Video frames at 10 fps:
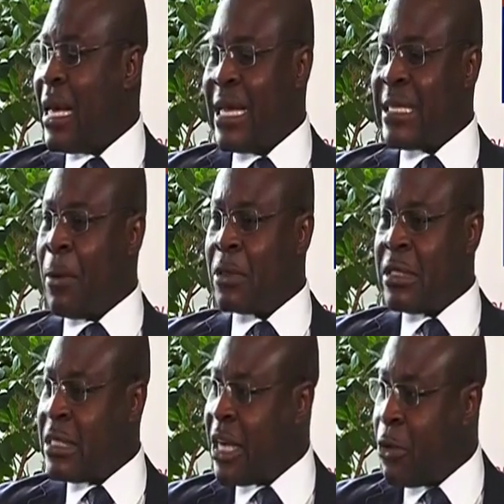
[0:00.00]
It's about
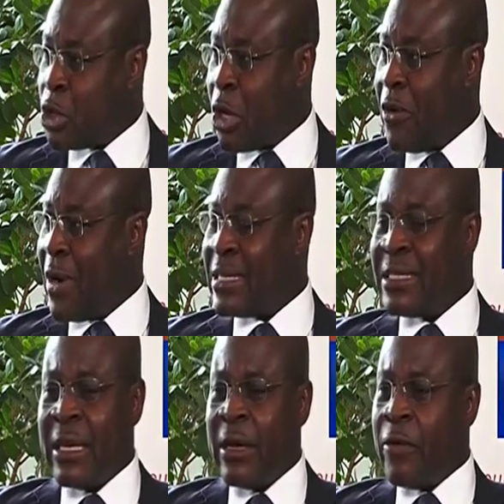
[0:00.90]
zero tolerance
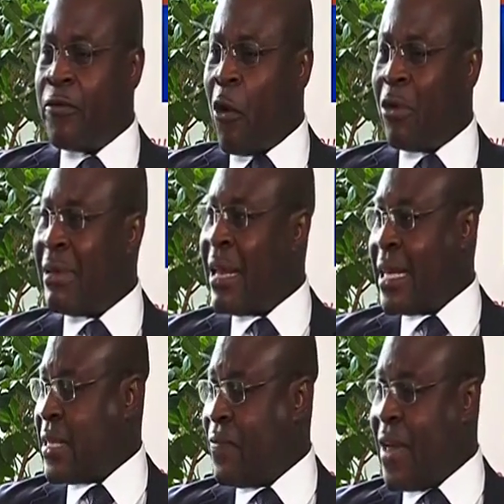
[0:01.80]
for
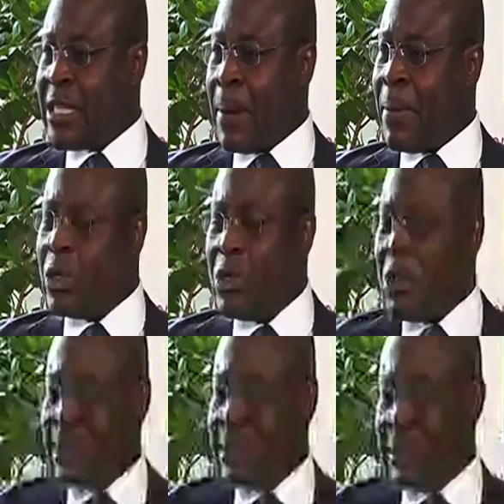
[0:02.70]
laissez faire. It's about
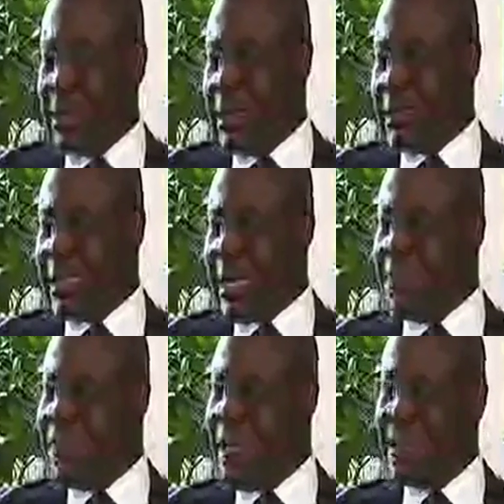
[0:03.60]
not taking
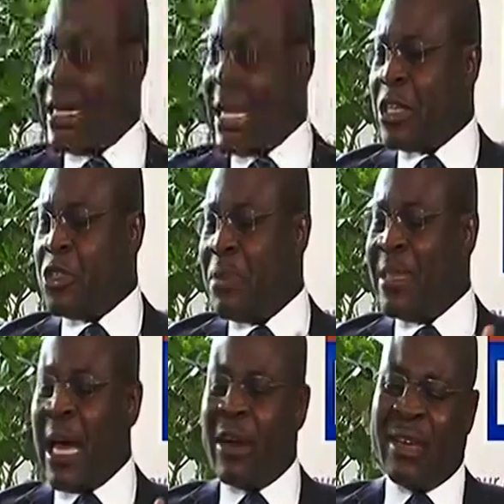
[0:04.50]
things and assuming
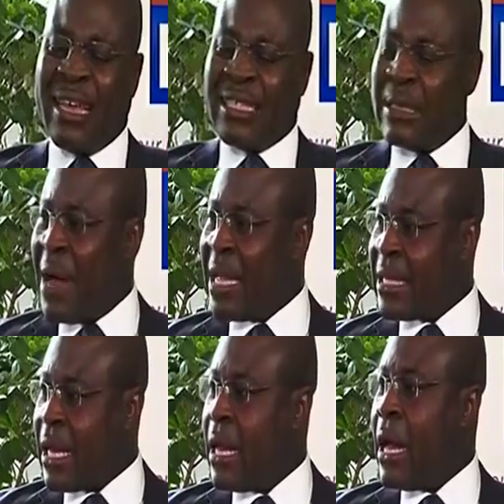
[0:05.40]
that, oh, it doesn't
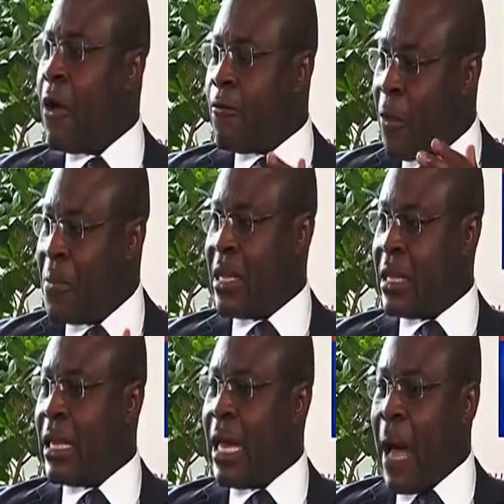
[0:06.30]
matter. For me,
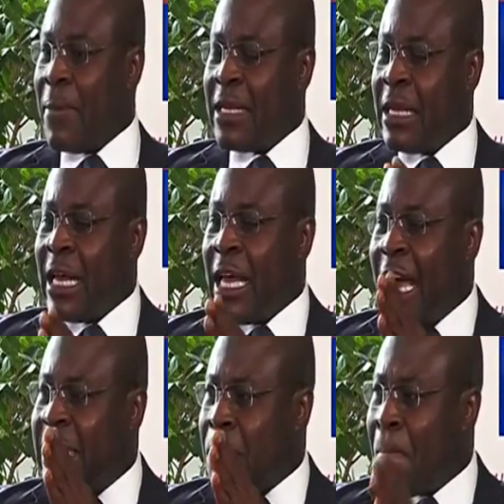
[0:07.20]
I mean,
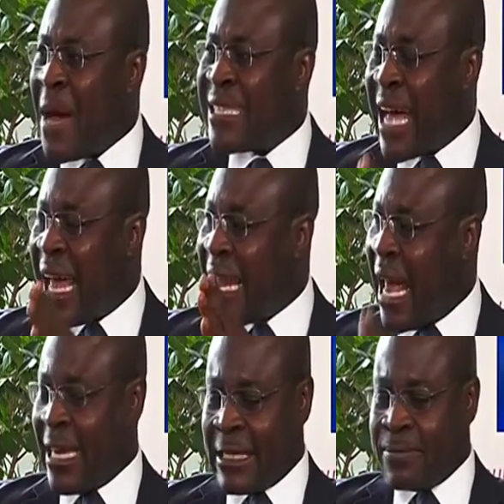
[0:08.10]
it must align.